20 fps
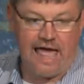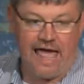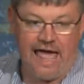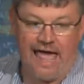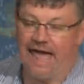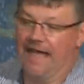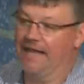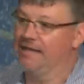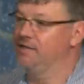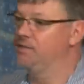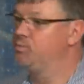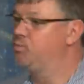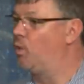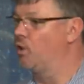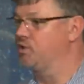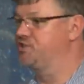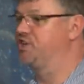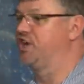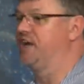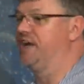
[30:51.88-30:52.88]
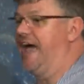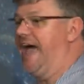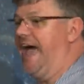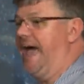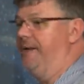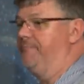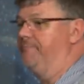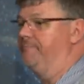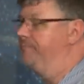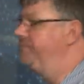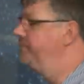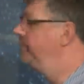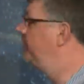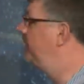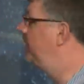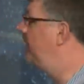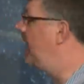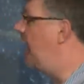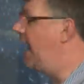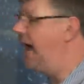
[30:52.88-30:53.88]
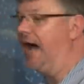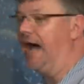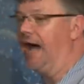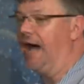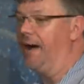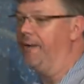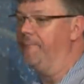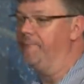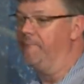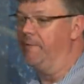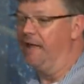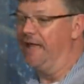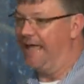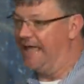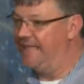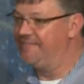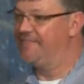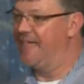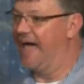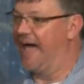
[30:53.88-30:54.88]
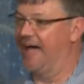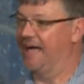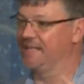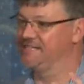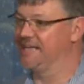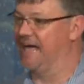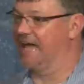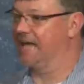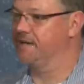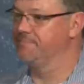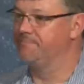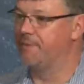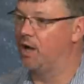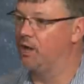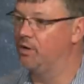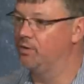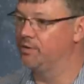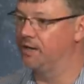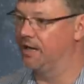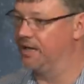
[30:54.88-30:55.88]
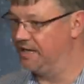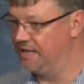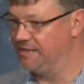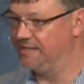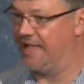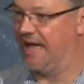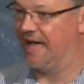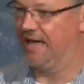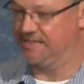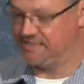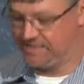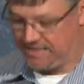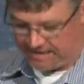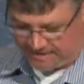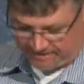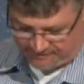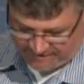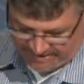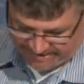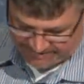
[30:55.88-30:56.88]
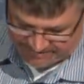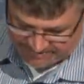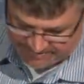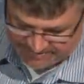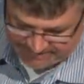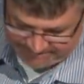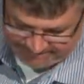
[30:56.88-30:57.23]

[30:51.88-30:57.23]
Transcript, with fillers: and what's going to happen Um, in that attack mode and in that attack event.